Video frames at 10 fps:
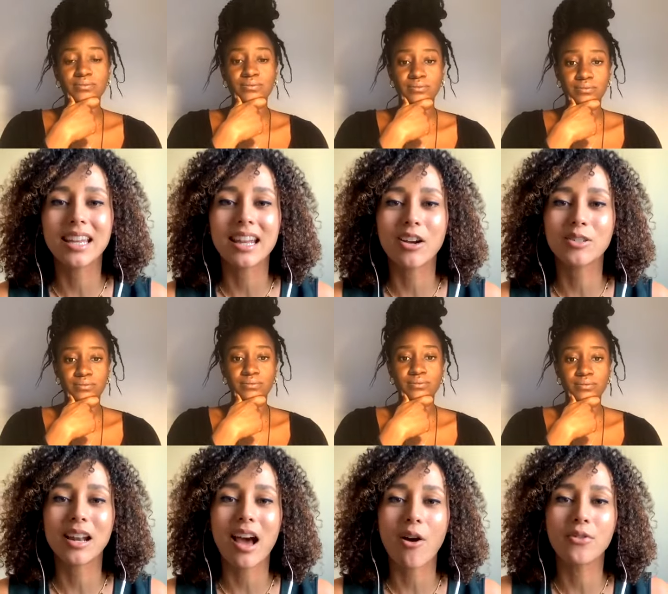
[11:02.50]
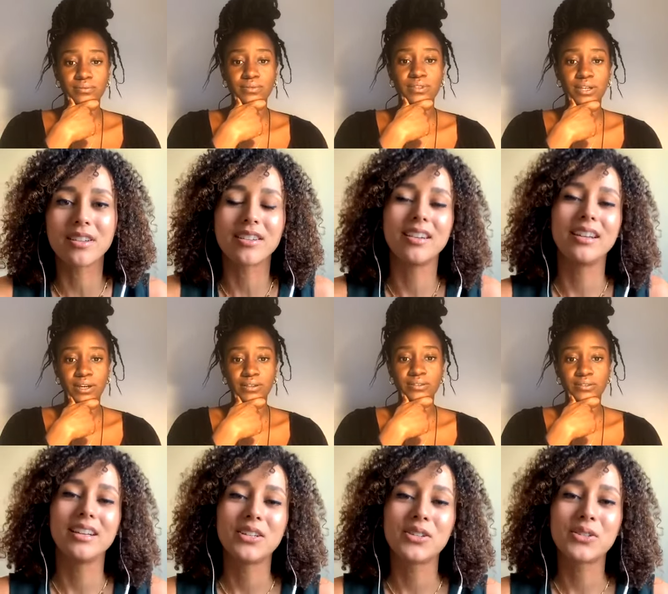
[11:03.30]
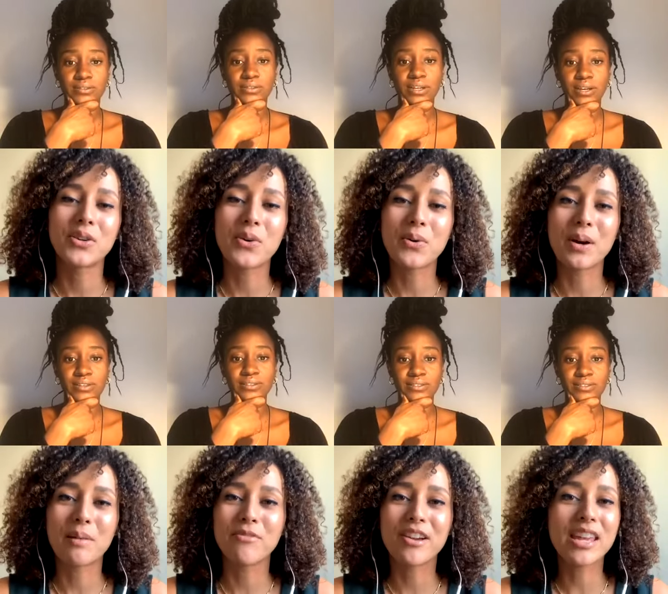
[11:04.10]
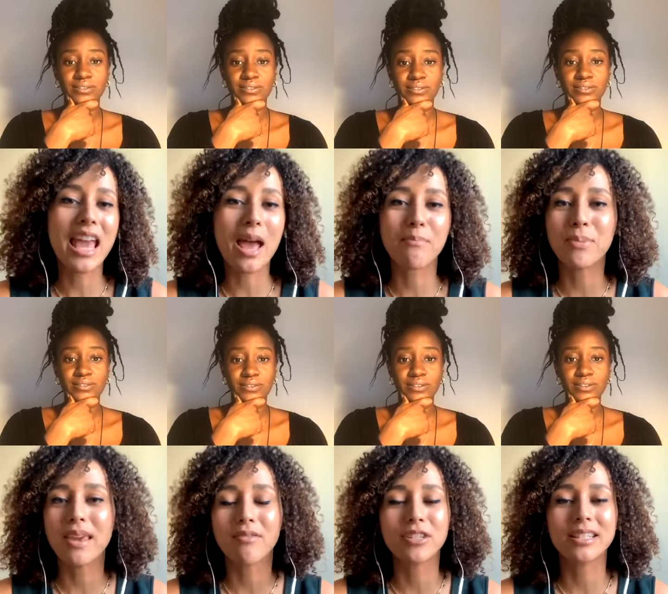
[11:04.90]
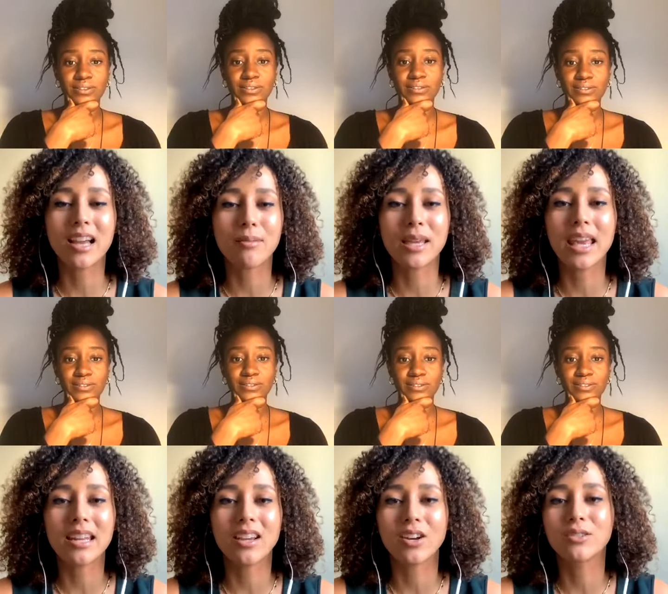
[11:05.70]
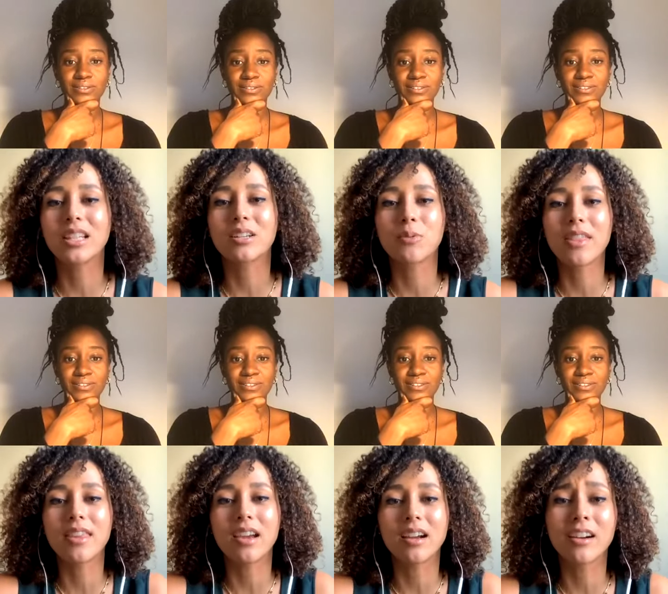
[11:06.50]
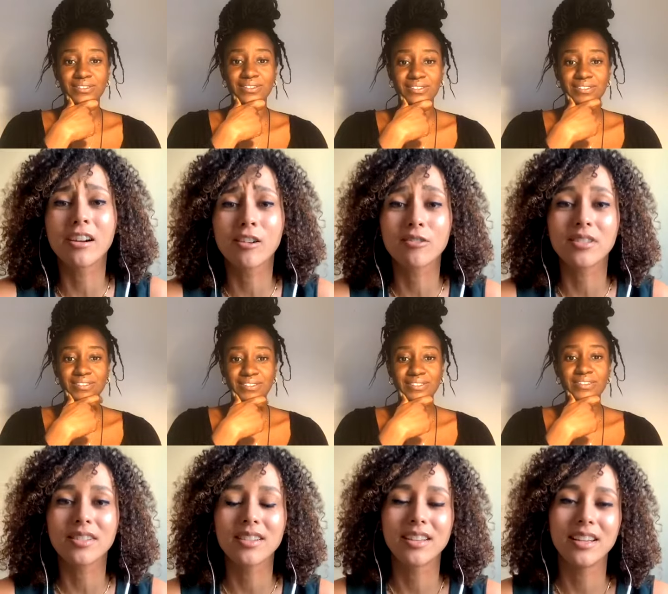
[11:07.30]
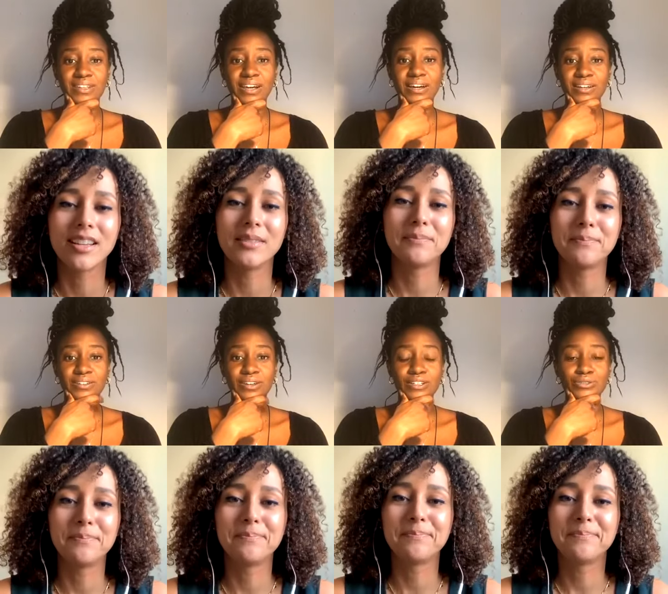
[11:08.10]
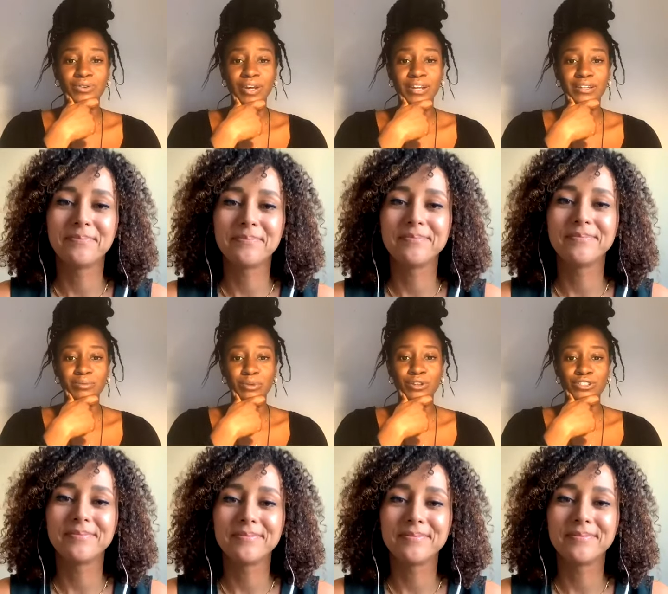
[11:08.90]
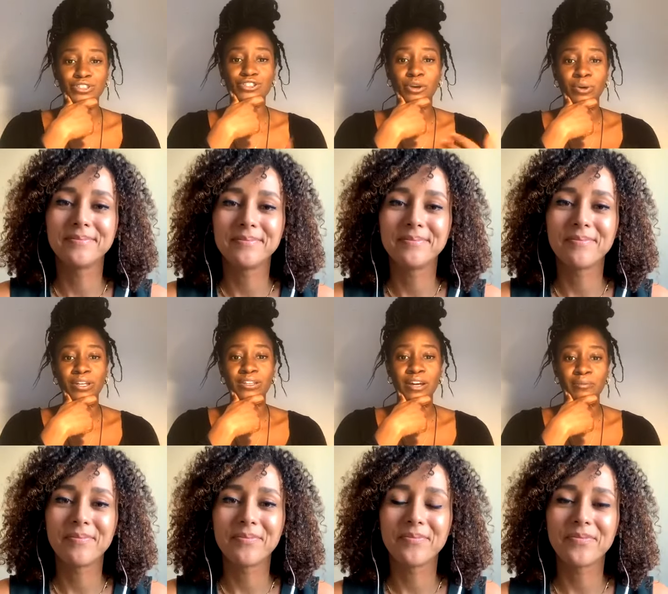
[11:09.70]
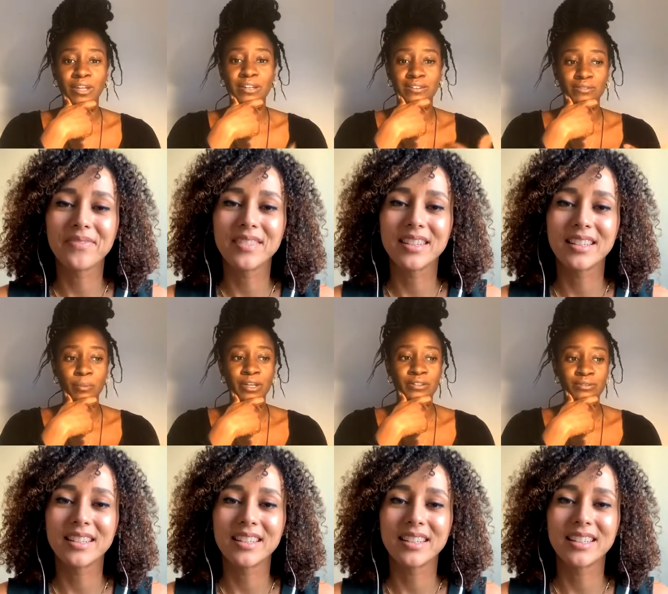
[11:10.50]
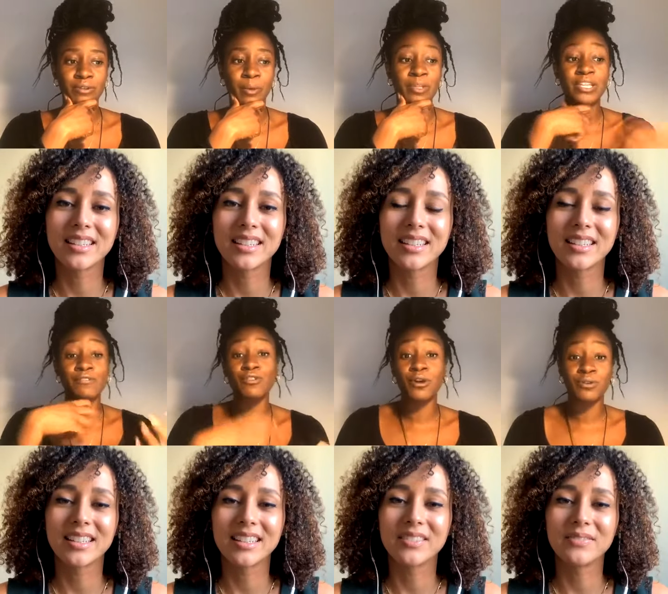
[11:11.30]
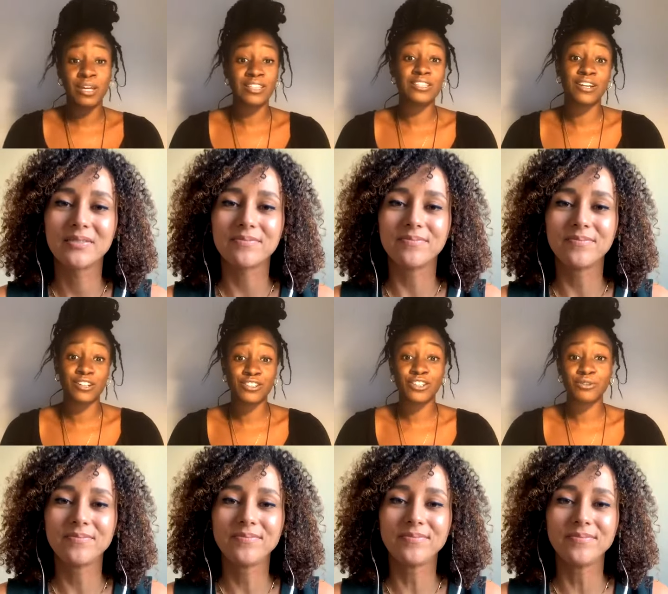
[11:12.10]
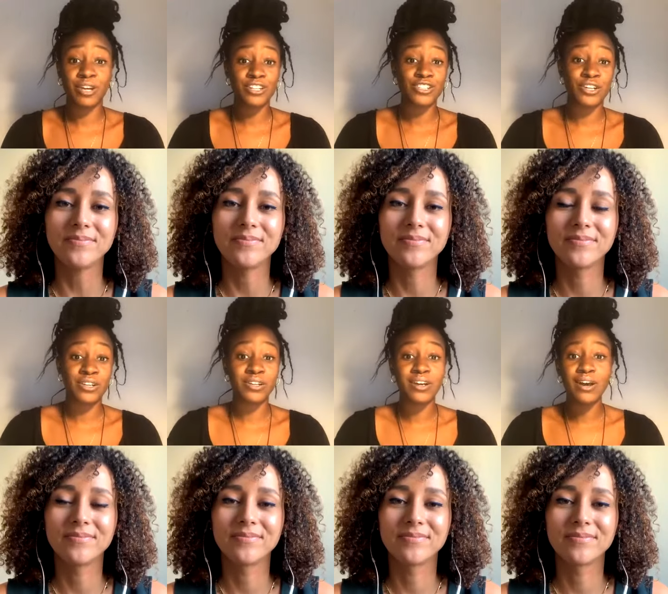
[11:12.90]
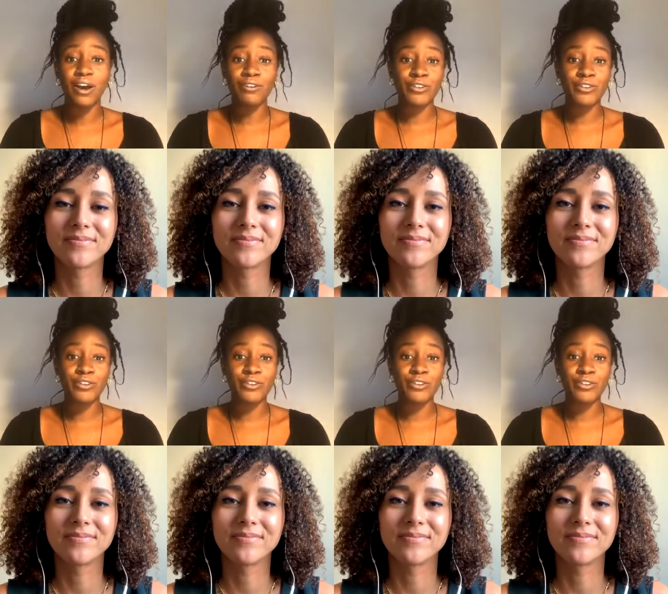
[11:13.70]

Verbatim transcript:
Speaker 1: it out loud. Yeah. So yeah. I'm very happy every time I get in contact with the younger girls.
Speaker 2: Yeah, no, it's great because it's showing them that I mean, I mean, even though yeah, the younger generation are